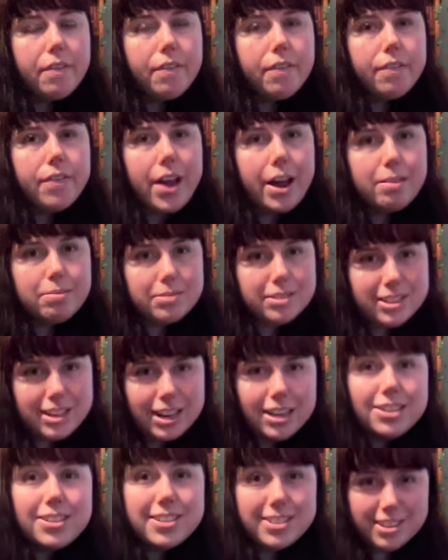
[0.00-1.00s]

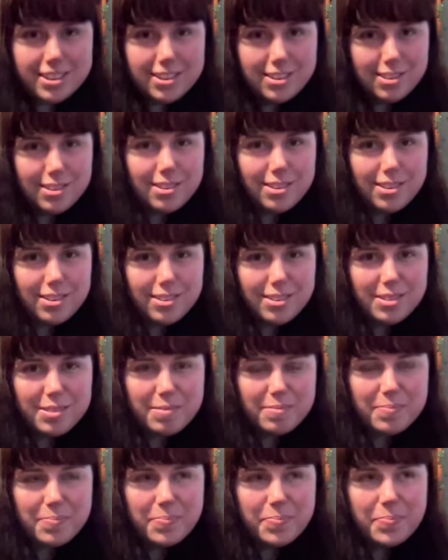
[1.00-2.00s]
foundational.
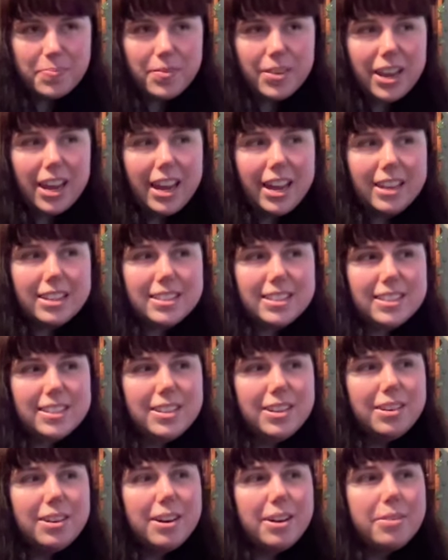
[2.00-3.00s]
It's,
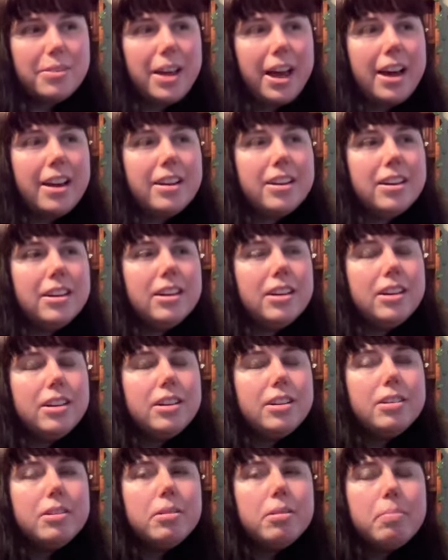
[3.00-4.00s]
that
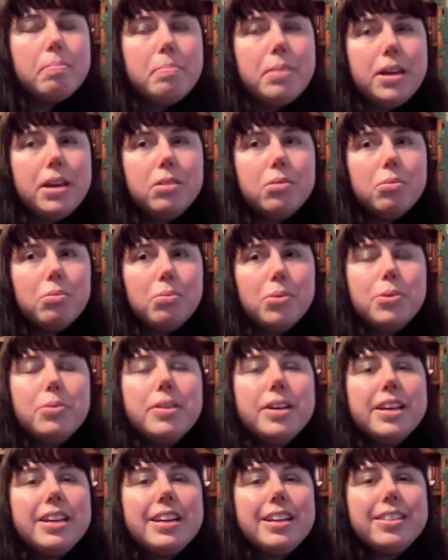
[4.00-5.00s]
being
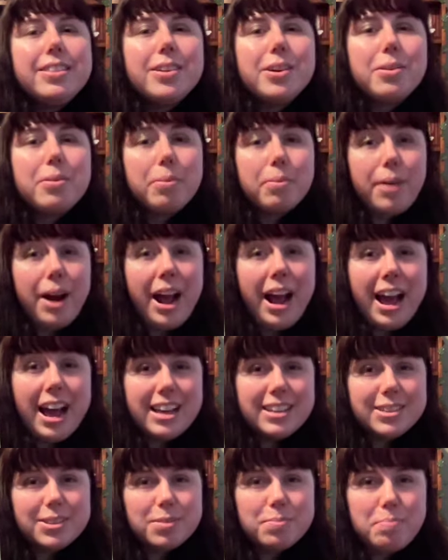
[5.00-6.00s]
rooted in the
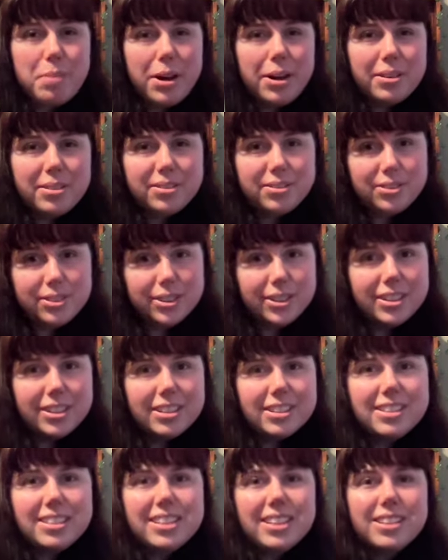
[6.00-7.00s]
grass barefoot.